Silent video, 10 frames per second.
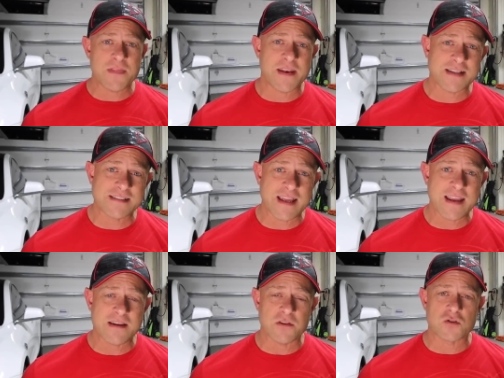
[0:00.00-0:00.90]
in the next
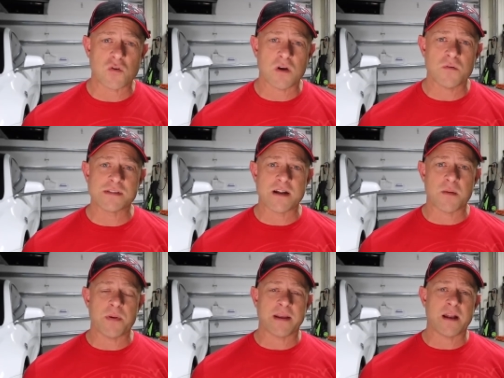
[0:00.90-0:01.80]
day and the truck was there
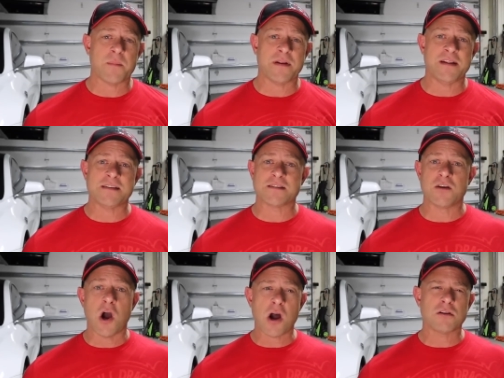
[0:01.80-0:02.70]
to pick it up and it's
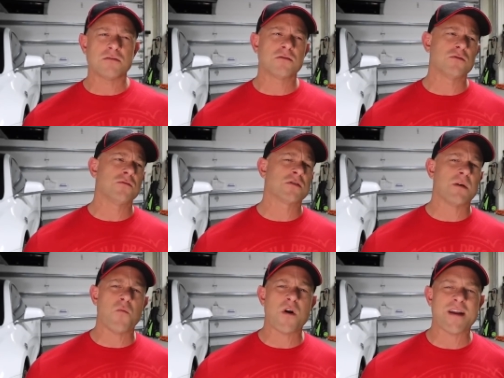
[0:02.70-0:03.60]
gone to
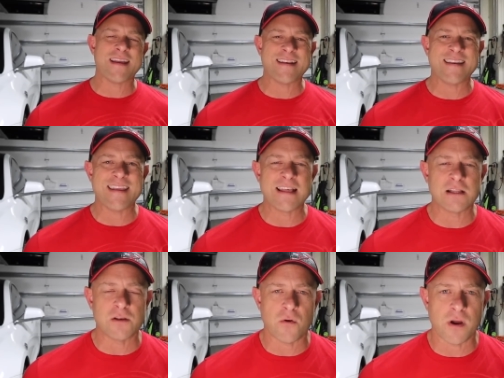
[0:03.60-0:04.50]
somewhere in
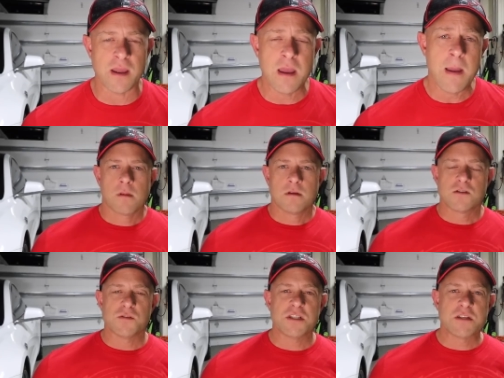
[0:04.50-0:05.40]
Illinois.
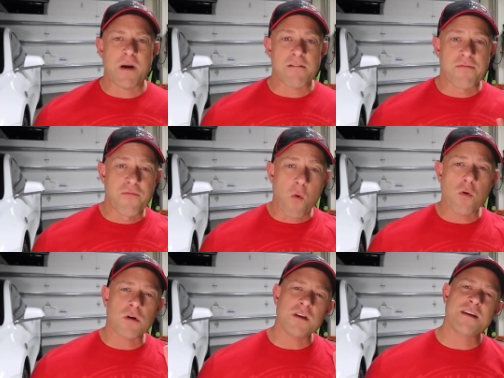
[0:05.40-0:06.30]
So it's just about
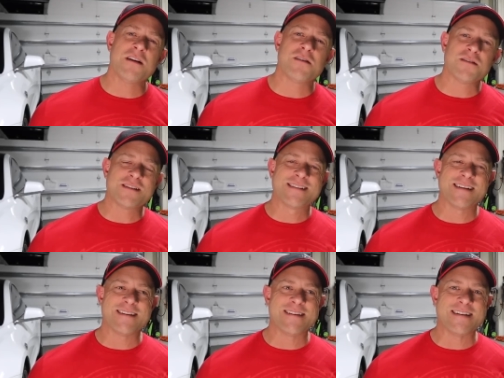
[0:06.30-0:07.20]
four years
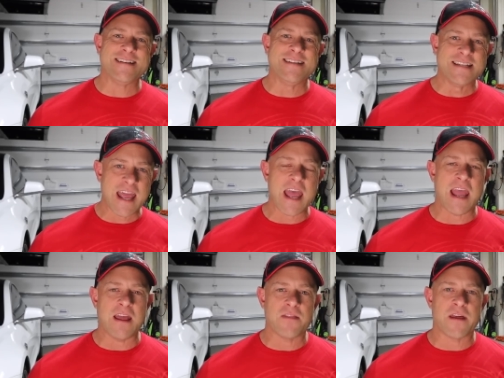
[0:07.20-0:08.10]
to the
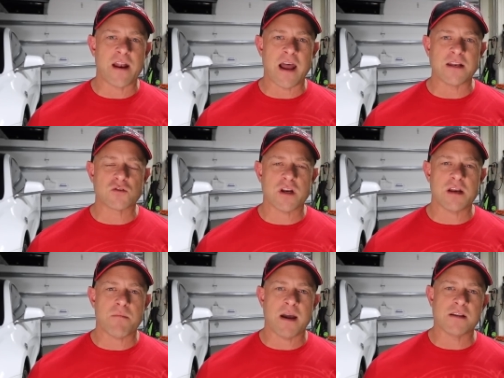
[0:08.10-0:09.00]
day that I traded my